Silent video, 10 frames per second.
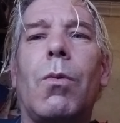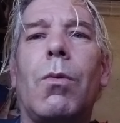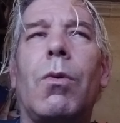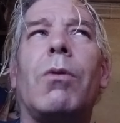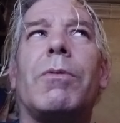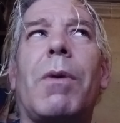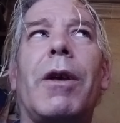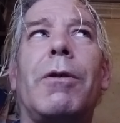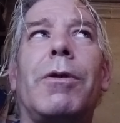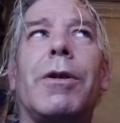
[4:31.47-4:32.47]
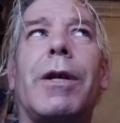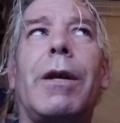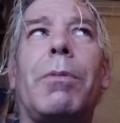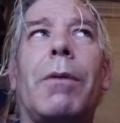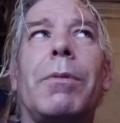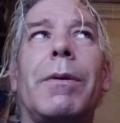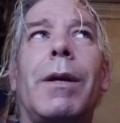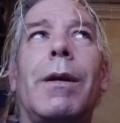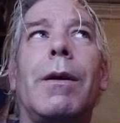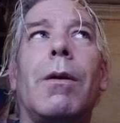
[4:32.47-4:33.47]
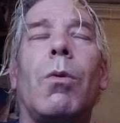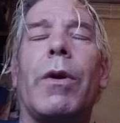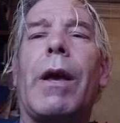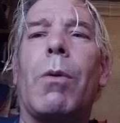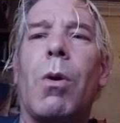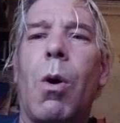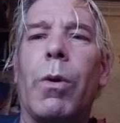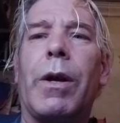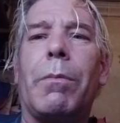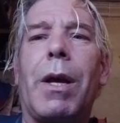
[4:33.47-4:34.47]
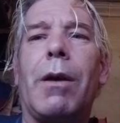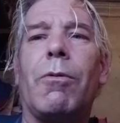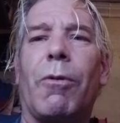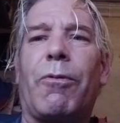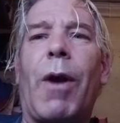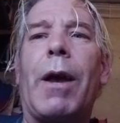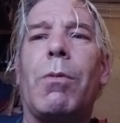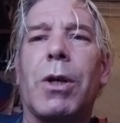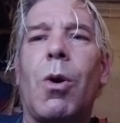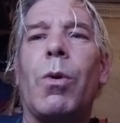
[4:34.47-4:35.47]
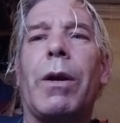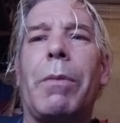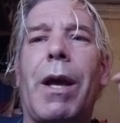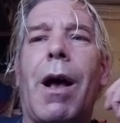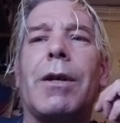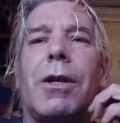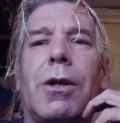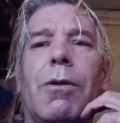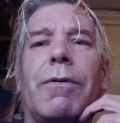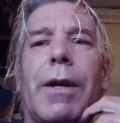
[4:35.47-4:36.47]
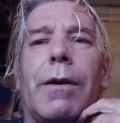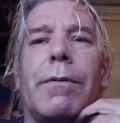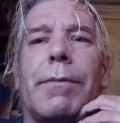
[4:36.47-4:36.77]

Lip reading: Well, it was probably Union City, probably, where they were holding me, where Frank was holding me hostage over there.